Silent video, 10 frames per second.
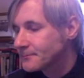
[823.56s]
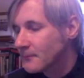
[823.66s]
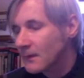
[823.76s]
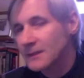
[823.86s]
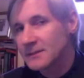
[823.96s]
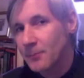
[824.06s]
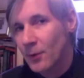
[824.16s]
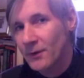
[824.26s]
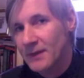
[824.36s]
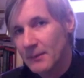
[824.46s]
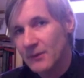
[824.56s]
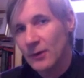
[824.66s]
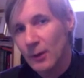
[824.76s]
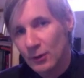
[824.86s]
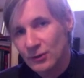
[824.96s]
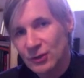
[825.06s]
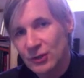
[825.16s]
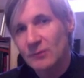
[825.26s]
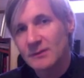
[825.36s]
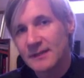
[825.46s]
It's important that we do
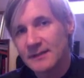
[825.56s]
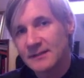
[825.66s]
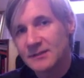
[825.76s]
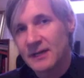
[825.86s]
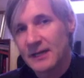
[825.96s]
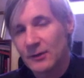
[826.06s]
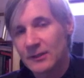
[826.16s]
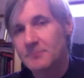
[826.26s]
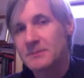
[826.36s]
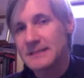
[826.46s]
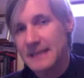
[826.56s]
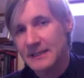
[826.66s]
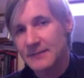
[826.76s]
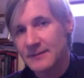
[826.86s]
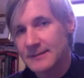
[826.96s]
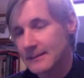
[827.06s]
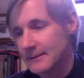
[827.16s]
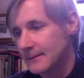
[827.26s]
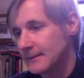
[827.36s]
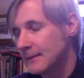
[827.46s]
longitudinal research to try and look at the predictive utility
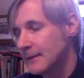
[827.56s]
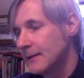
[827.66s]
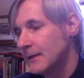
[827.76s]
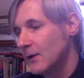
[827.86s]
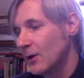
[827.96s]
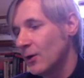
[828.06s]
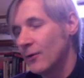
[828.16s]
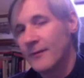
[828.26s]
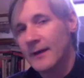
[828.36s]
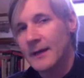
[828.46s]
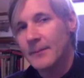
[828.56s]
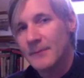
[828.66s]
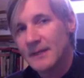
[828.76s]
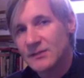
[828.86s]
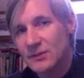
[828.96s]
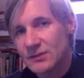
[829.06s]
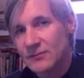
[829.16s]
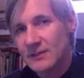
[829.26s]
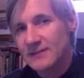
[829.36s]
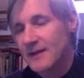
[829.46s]
of these sorts of
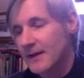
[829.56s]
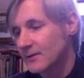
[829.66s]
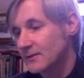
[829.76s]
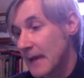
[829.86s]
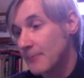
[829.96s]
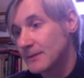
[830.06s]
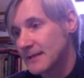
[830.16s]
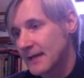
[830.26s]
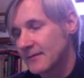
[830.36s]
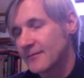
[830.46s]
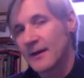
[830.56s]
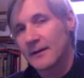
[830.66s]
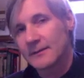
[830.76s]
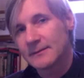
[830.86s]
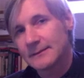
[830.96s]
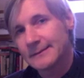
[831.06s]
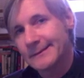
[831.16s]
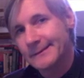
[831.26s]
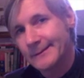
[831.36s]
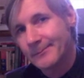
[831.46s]
risk factors and protective factors in
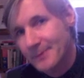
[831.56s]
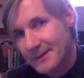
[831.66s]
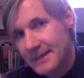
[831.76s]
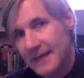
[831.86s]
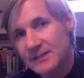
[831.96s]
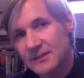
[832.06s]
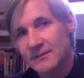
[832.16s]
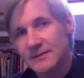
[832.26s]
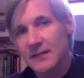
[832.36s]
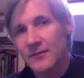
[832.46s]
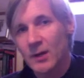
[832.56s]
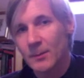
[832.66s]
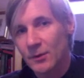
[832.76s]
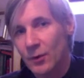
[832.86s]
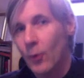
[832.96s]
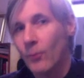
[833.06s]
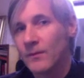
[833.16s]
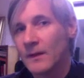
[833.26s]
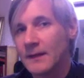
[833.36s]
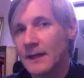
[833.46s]
the prediction of self-harm and
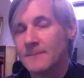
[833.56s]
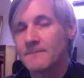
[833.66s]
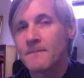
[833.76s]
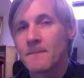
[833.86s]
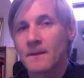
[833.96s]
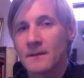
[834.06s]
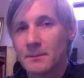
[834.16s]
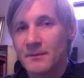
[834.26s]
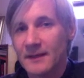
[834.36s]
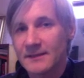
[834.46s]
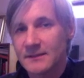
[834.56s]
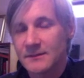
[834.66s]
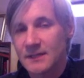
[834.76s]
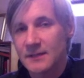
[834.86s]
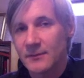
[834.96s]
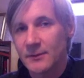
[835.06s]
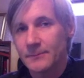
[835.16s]
hopefully then the prevention of self-harm.